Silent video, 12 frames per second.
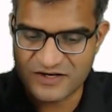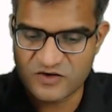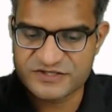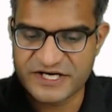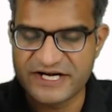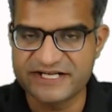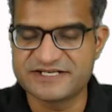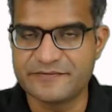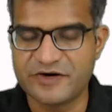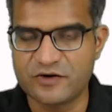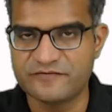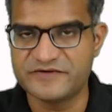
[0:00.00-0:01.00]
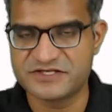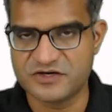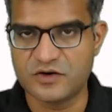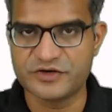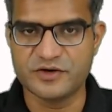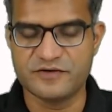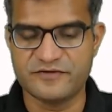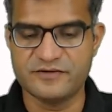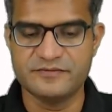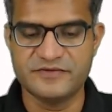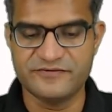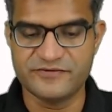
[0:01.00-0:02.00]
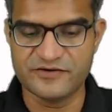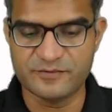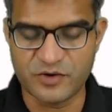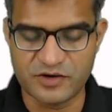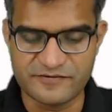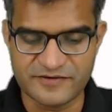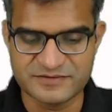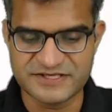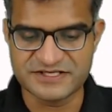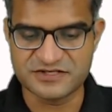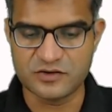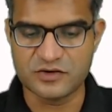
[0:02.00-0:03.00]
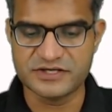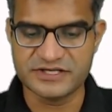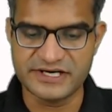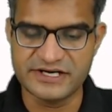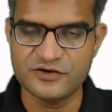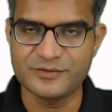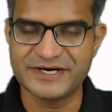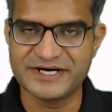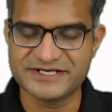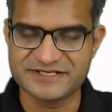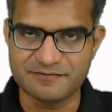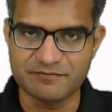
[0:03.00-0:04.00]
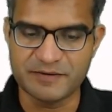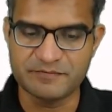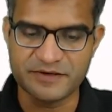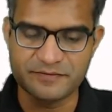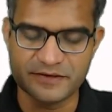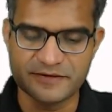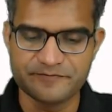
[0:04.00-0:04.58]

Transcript: Also, it is dependent on which slot you are from. If you are probably from, say, slot 3, you might get some bump up.